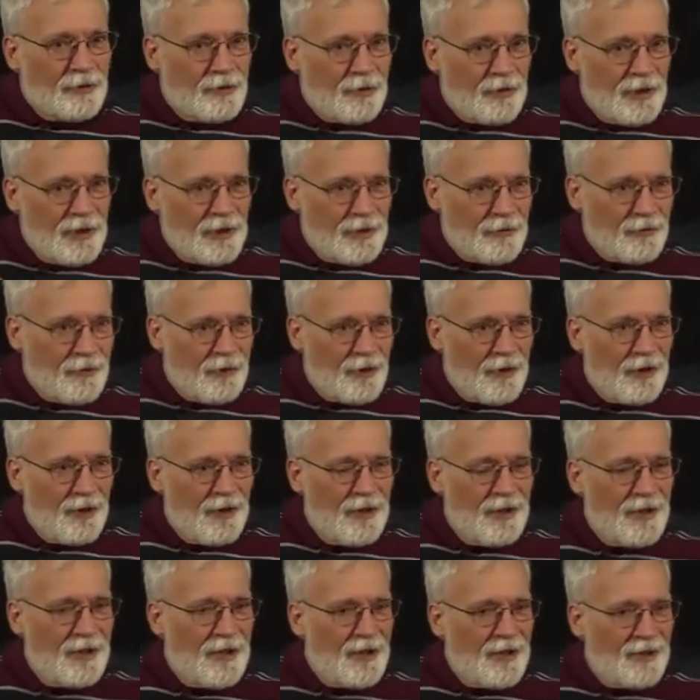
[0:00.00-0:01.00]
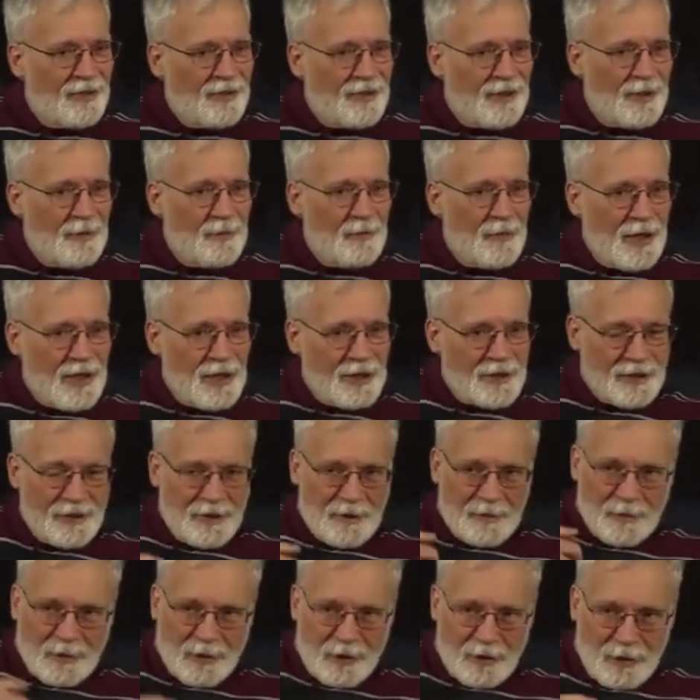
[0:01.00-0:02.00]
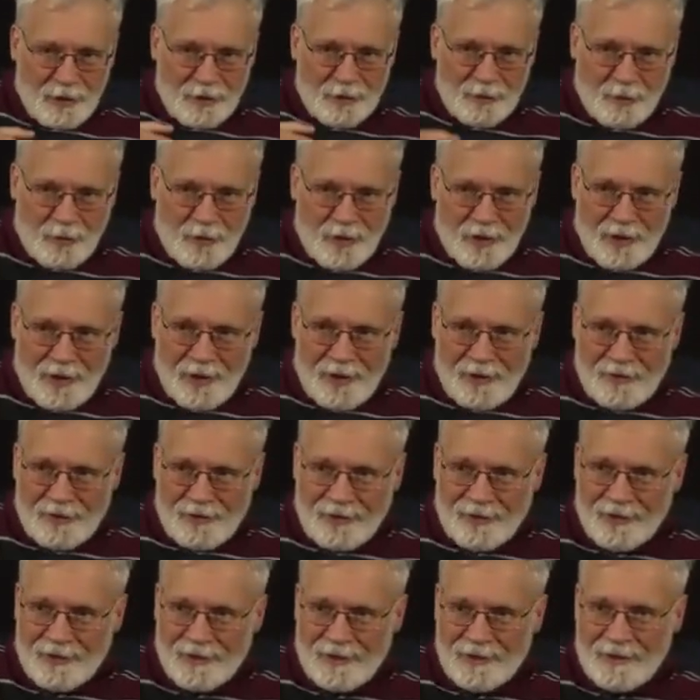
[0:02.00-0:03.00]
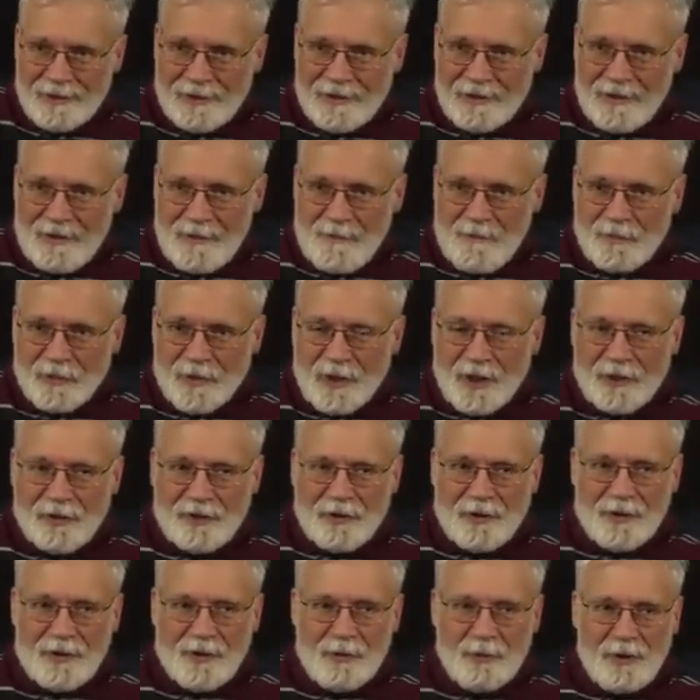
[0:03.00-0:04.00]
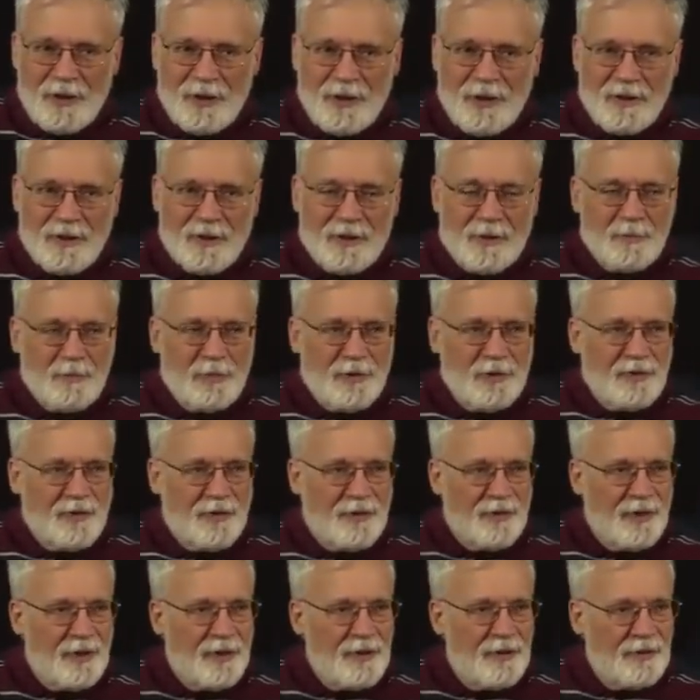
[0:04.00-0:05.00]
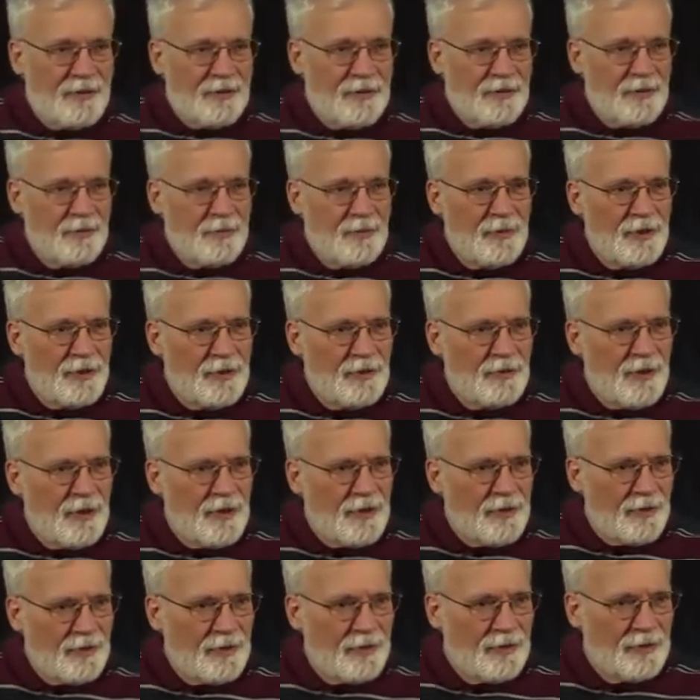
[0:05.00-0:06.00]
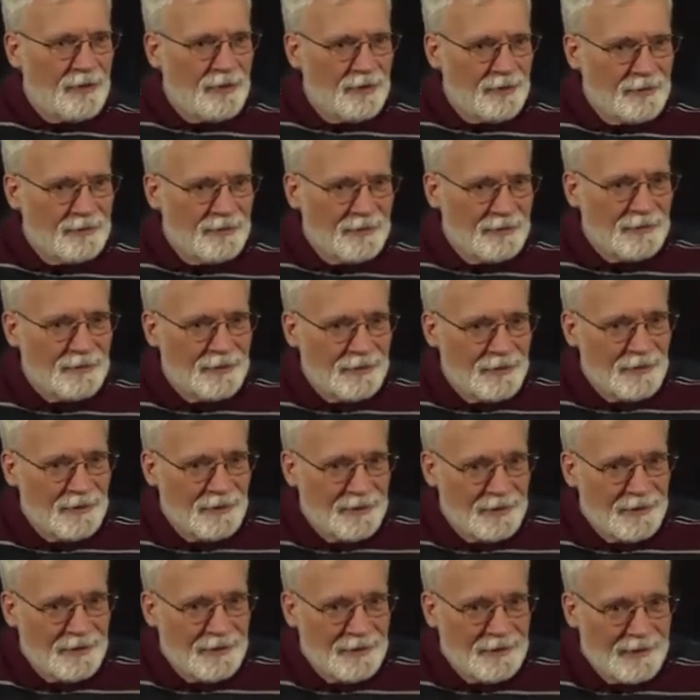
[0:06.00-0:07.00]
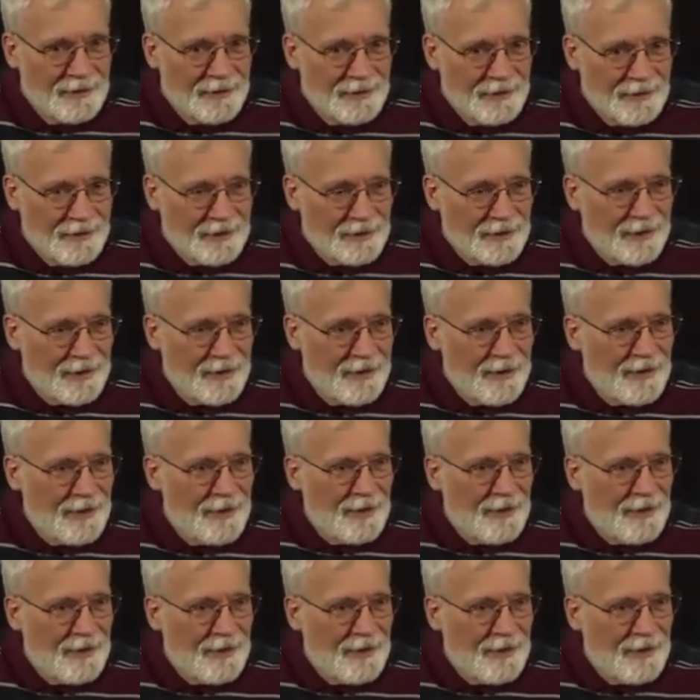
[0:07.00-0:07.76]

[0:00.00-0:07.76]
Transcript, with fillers: transfer RNAs that match up code wise so that we get the precise amino acid. Okay?